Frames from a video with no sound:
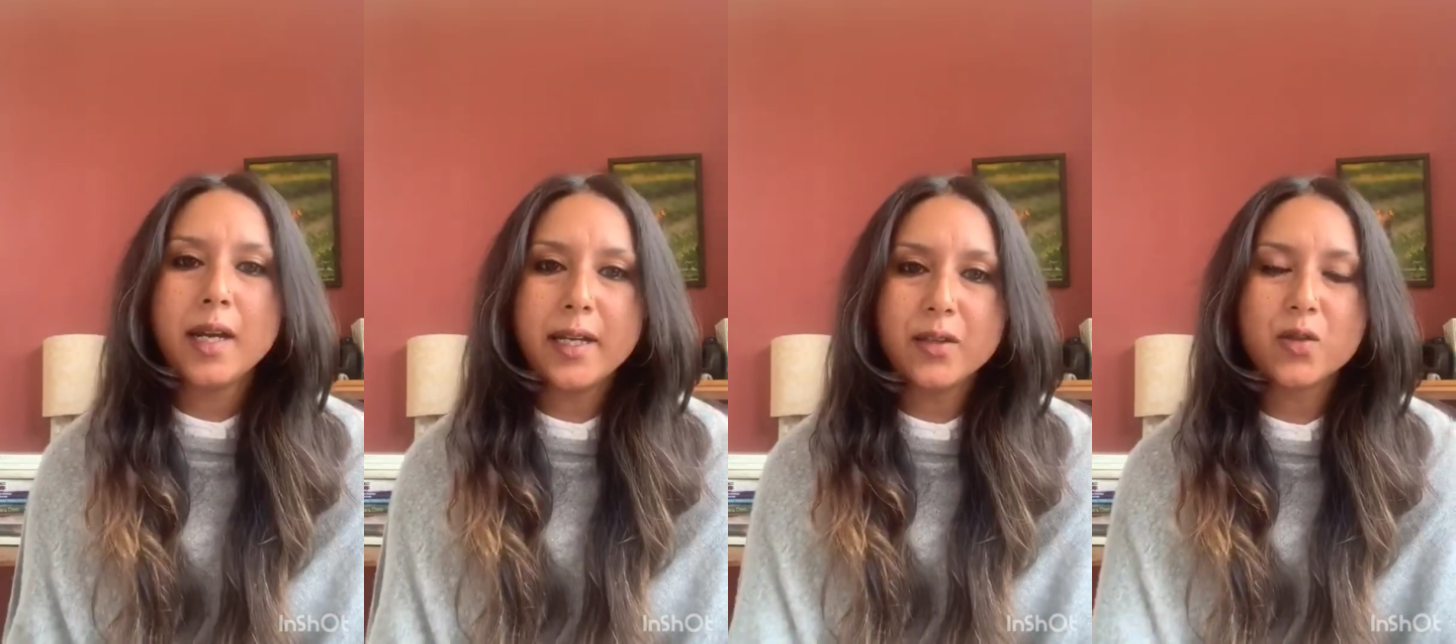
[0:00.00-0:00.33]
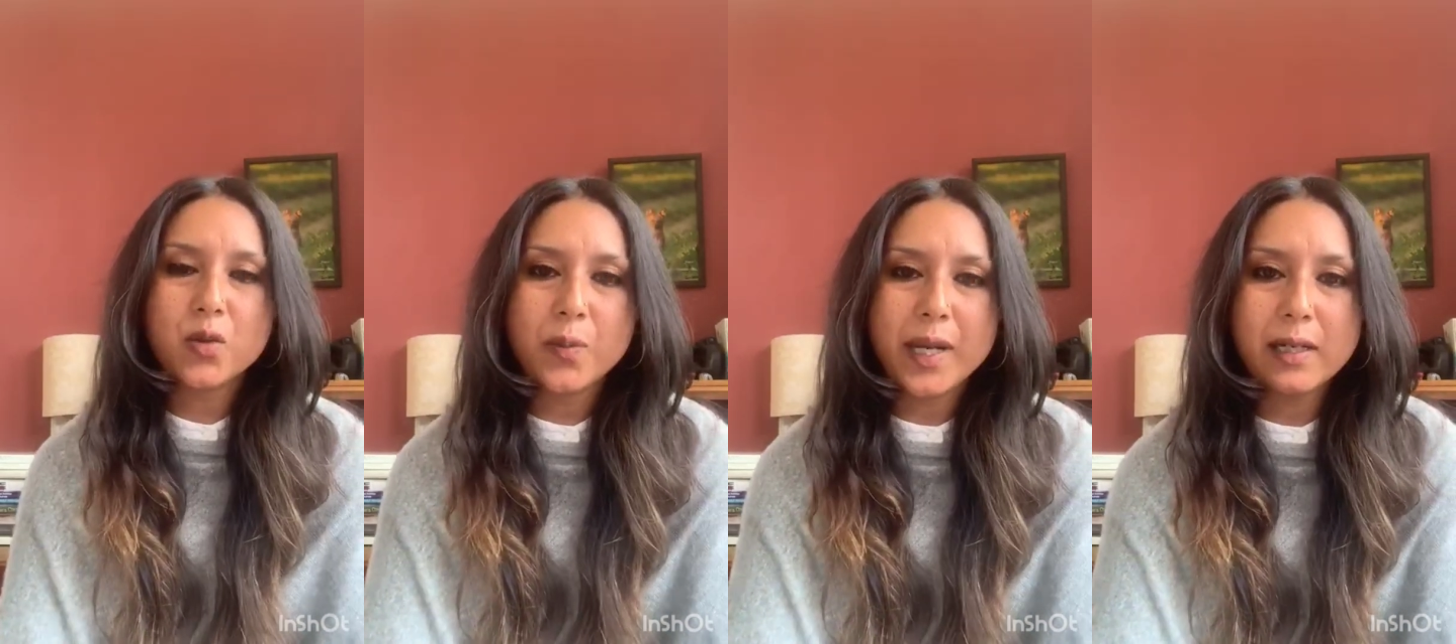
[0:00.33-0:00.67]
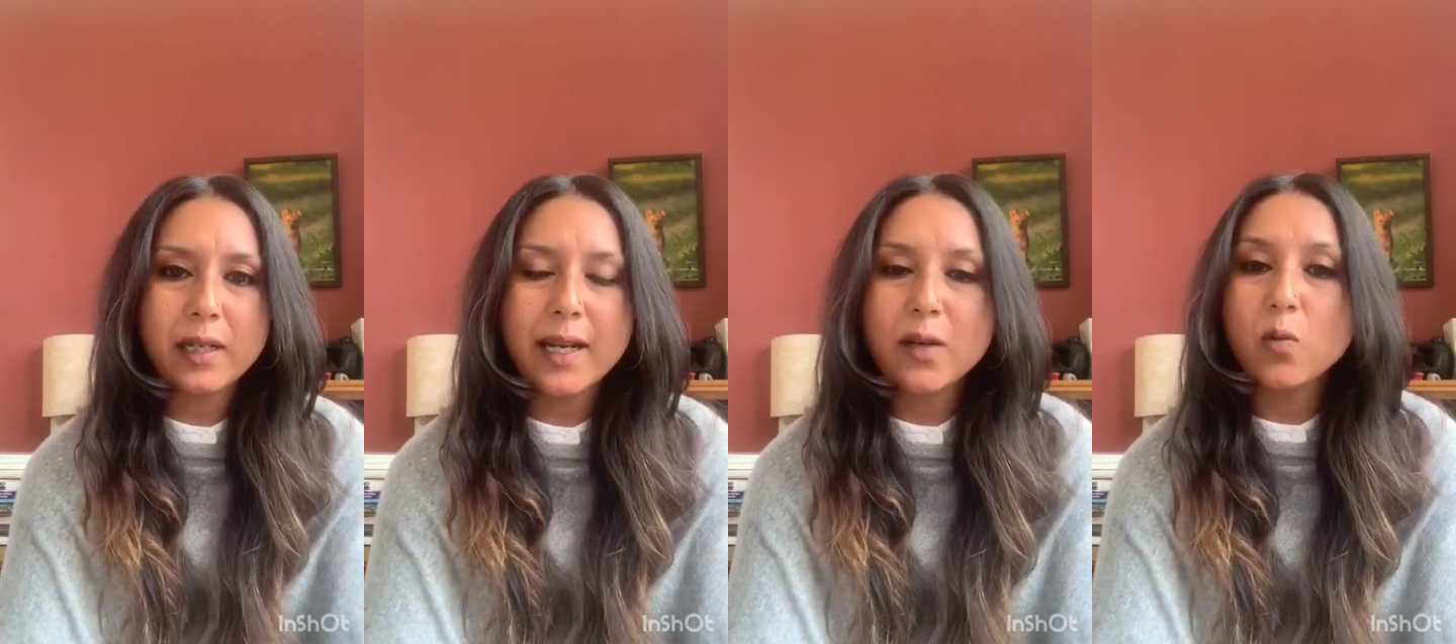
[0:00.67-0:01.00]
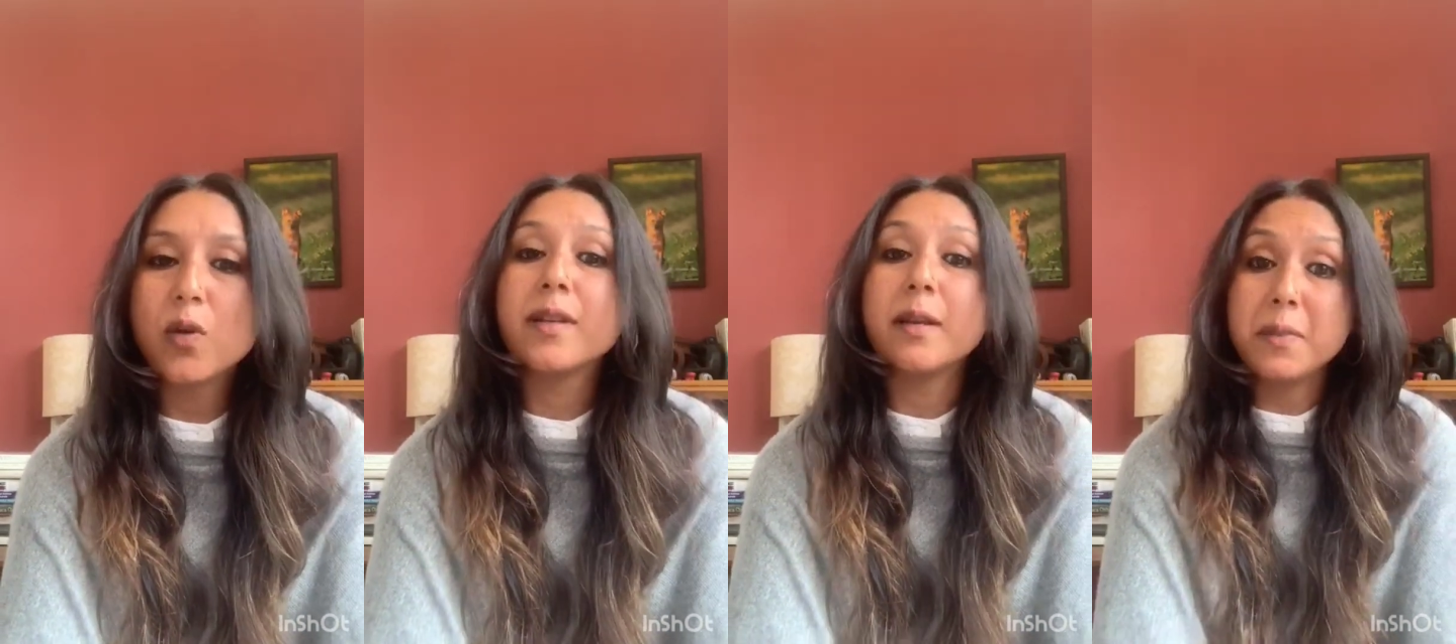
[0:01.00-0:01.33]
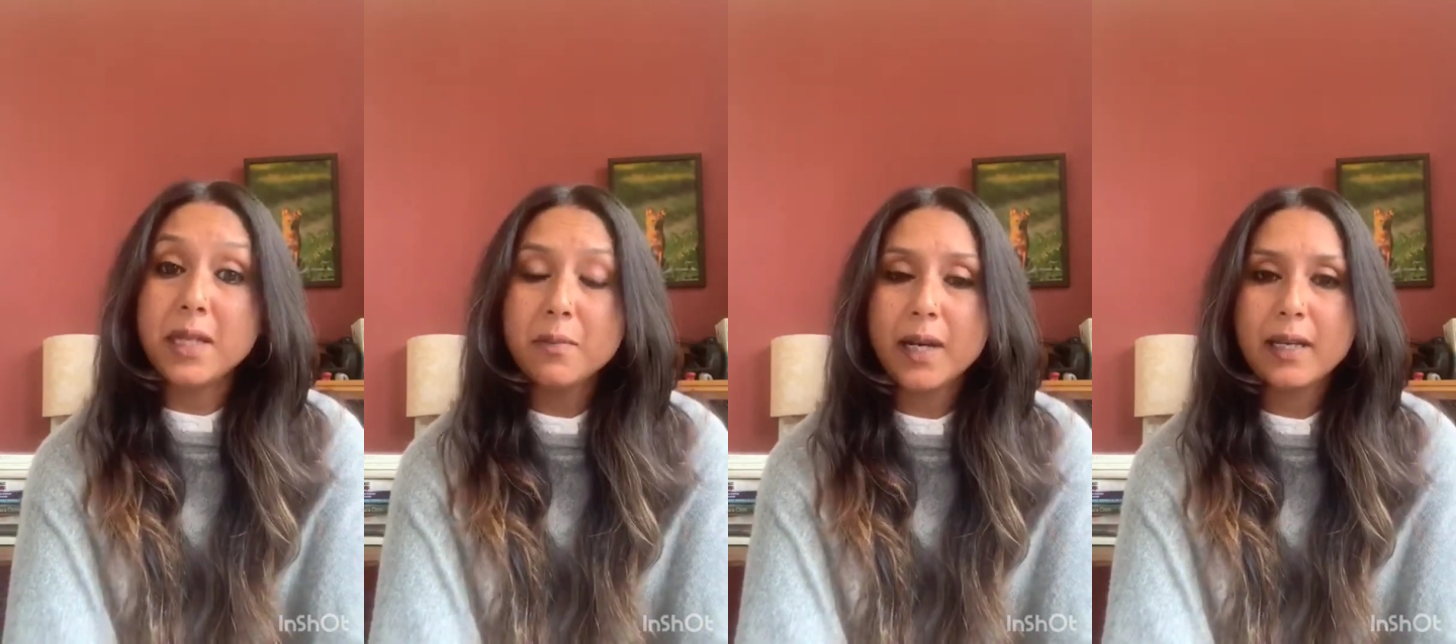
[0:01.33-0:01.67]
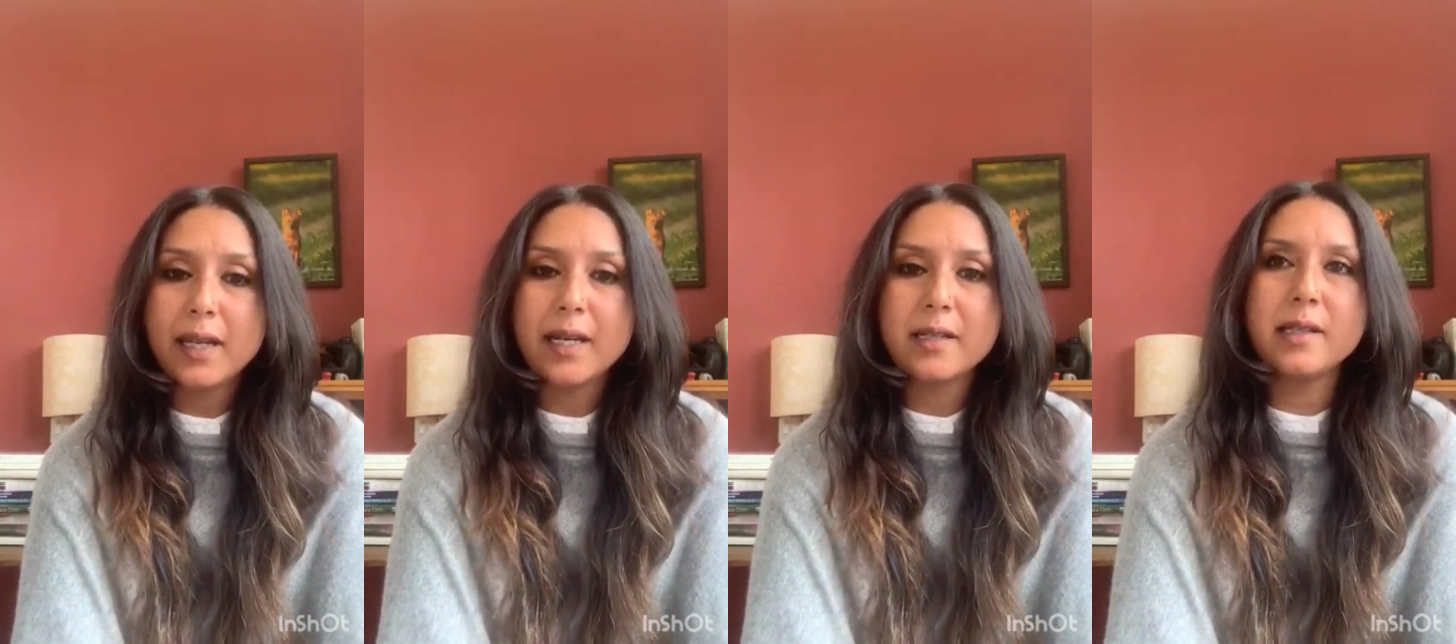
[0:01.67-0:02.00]
instrumental. And what I mean by
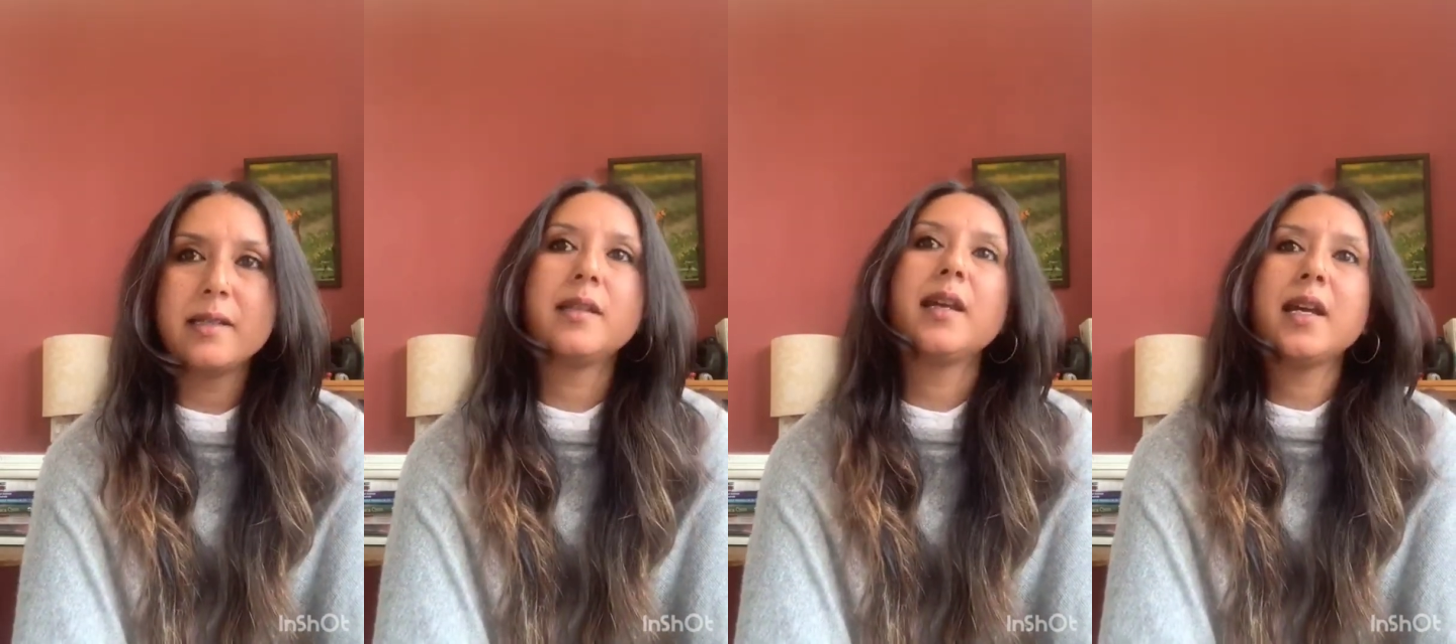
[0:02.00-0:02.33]
that is,